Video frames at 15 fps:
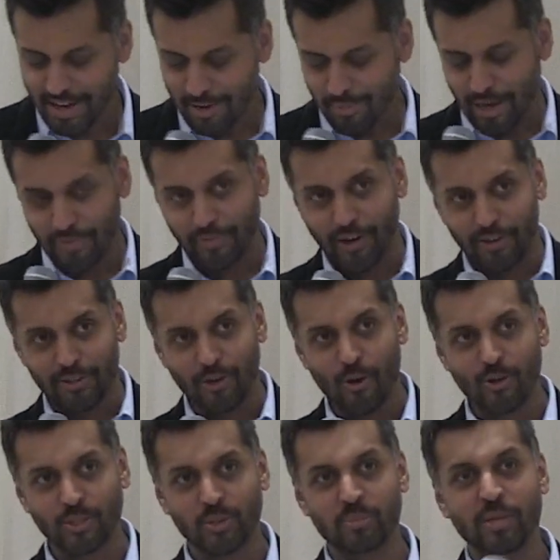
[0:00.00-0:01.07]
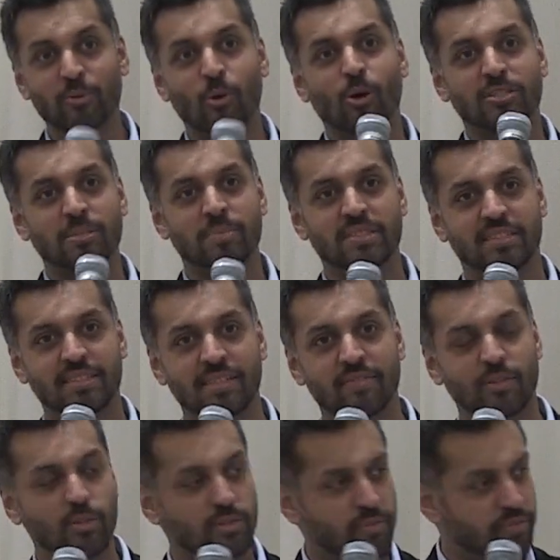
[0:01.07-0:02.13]
My father goes with me, rolls up his sleeve.
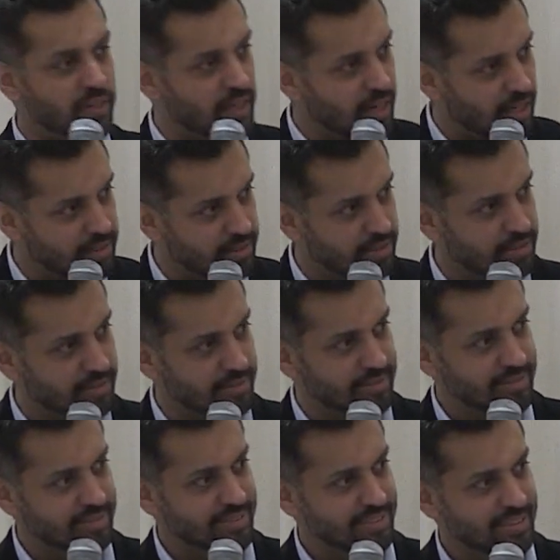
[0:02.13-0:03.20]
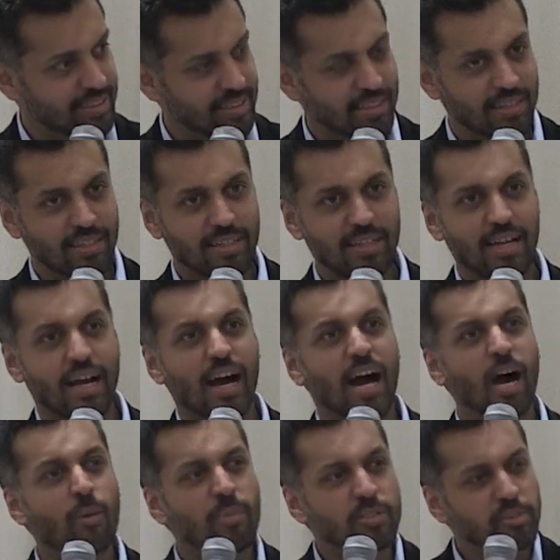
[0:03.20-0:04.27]
He goes, Fayaz,
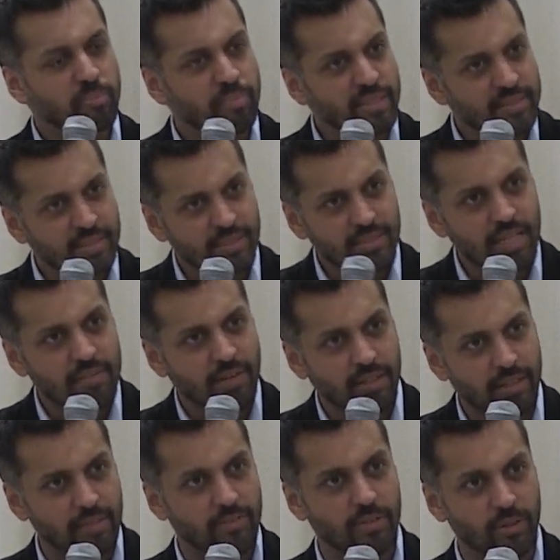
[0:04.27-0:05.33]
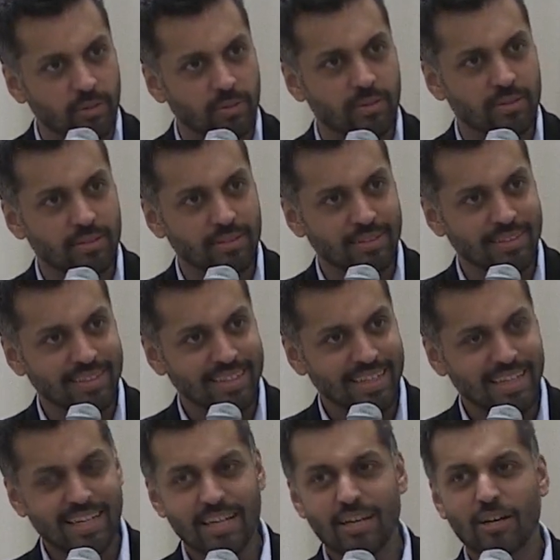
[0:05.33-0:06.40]
how much business have I given you?
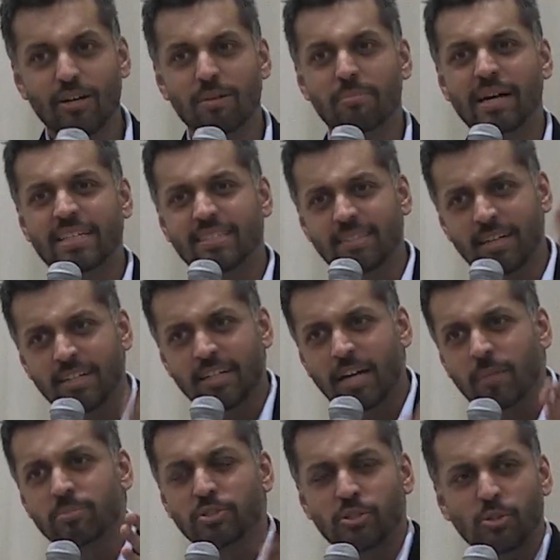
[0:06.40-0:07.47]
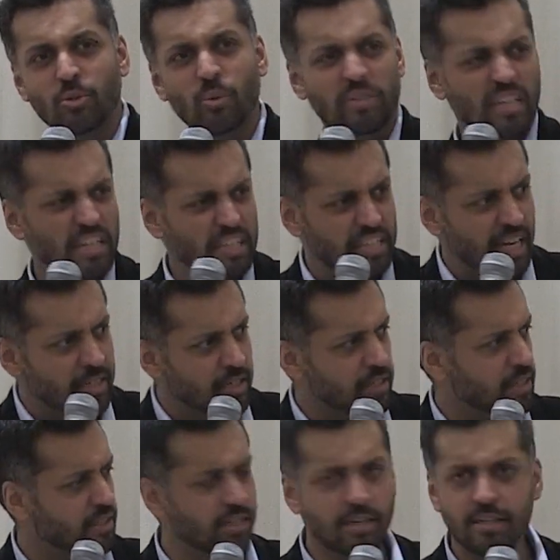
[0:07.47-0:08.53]
My son comes to you with a dinner
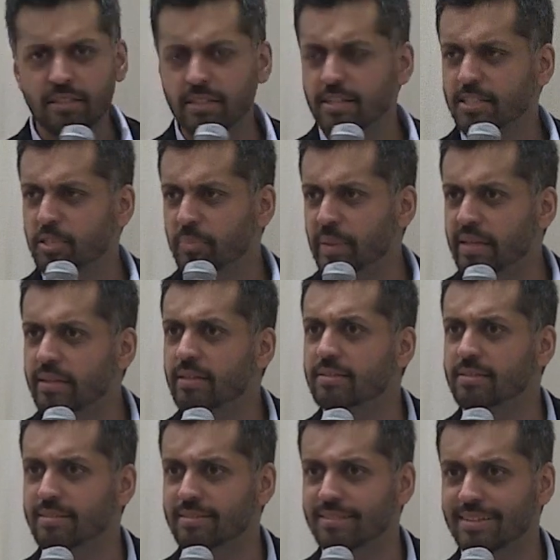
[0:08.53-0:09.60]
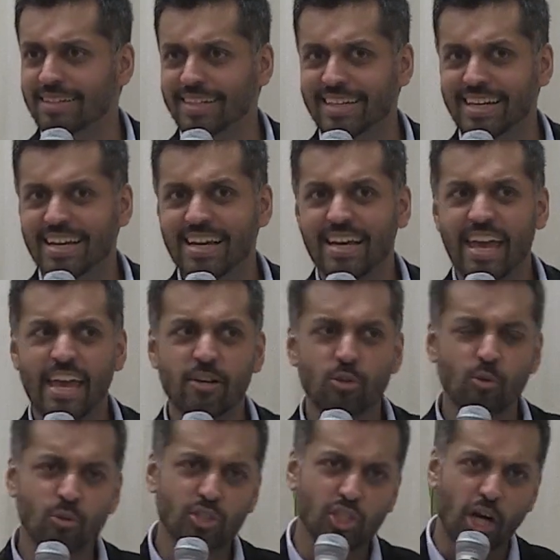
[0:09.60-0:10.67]
theater experience and
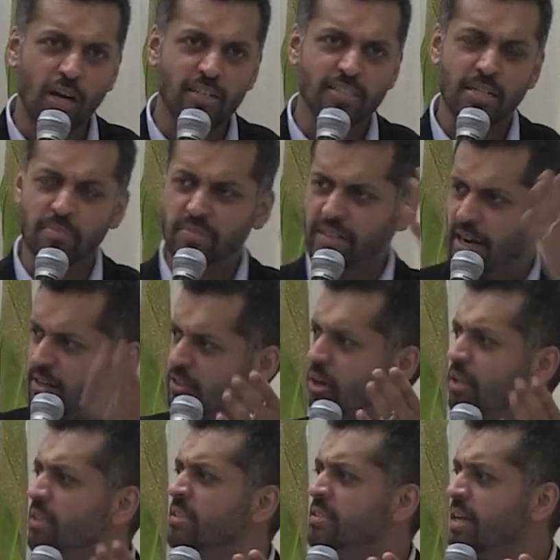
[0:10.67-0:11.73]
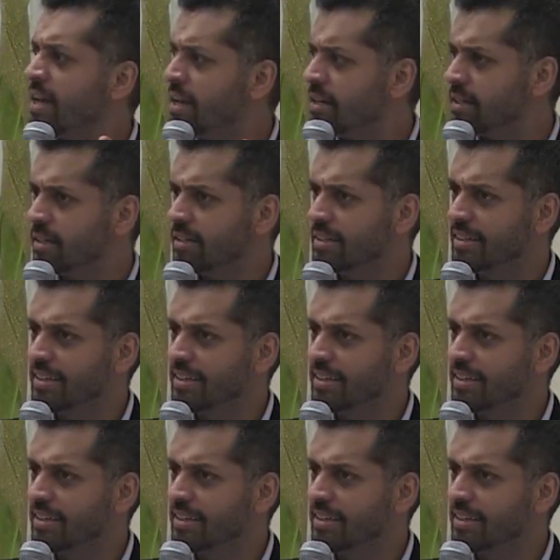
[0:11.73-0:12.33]
you charge him $10 a head.